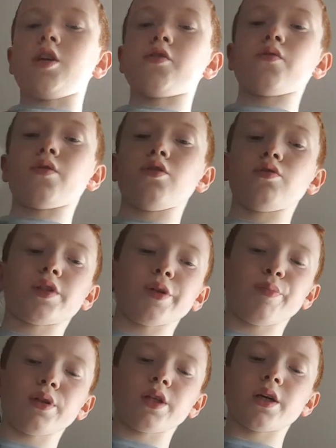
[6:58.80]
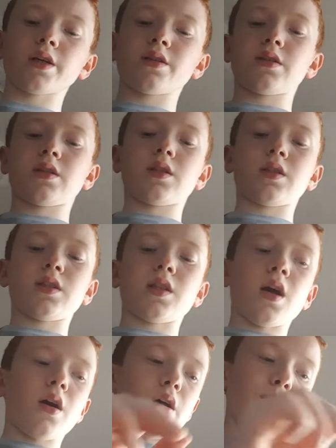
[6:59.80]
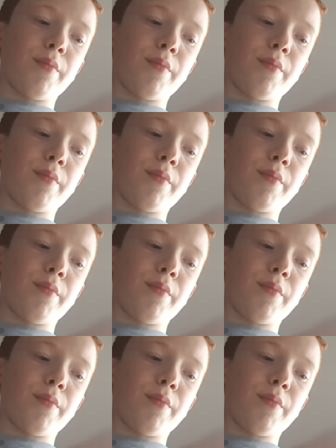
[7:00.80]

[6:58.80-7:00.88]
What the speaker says: I don't use the bulldogs that I